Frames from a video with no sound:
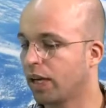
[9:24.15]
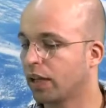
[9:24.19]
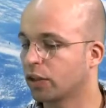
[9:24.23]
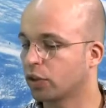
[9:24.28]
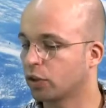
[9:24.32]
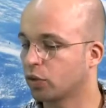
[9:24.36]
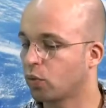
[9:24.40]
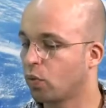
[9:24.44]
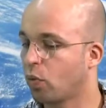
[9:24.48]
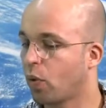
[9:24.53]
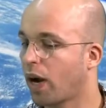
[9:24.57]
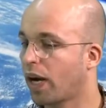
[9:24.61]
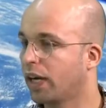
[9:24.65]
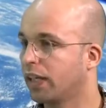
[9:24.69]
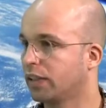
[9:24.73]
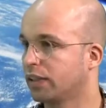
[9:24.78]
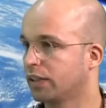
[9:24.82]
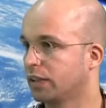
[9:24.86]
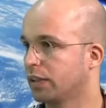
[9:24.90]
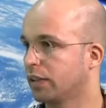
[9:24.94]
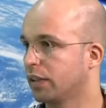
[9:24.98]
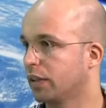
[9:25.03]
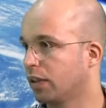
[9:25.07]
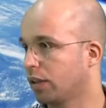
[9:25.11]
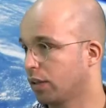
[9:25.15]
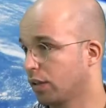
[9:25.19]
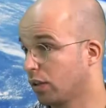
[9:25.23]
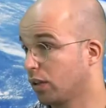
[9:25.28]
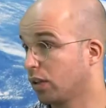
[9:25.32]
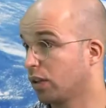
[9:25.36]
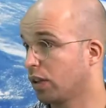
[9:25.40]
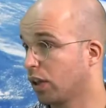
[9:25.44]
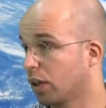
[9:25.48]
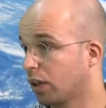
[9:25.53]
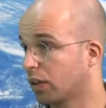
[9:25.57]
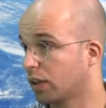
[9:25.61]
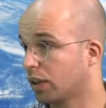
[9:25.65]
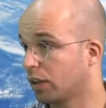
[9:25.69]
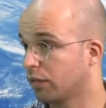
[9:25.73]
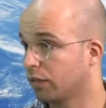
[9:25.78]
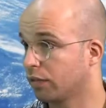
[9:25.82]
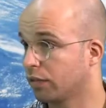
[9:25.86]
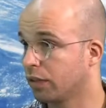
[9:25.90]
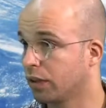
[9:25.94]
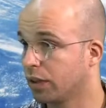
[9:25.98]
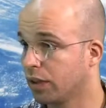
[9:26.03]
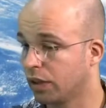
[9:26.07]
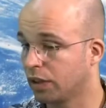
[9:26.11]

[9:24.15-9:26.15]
is quite conductive,